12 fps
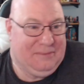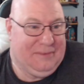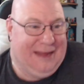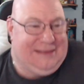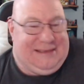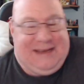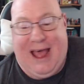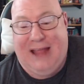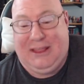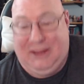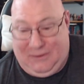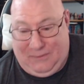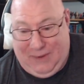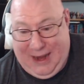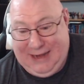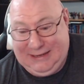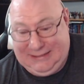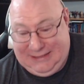It's not the
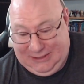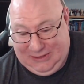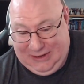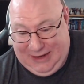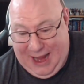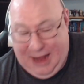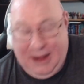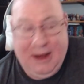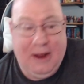greatest to look at.